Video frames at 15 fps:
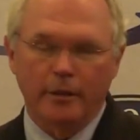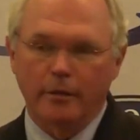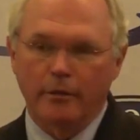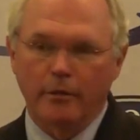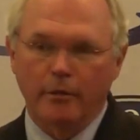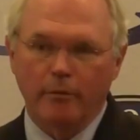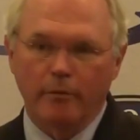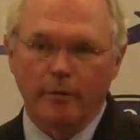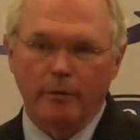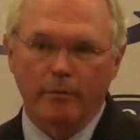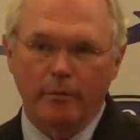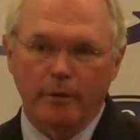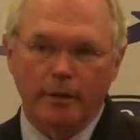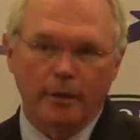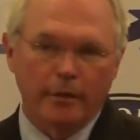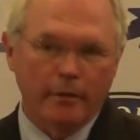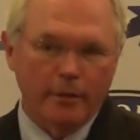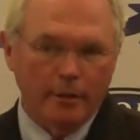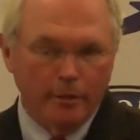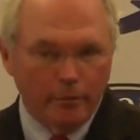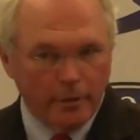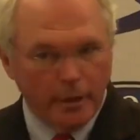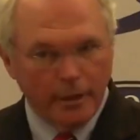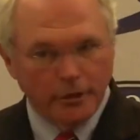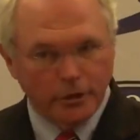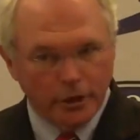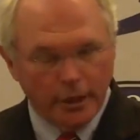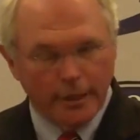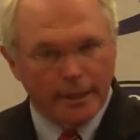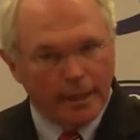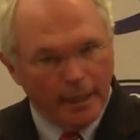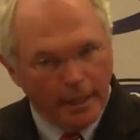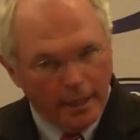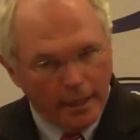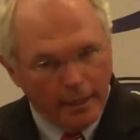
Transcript: And so we would say, okay, Sheikh,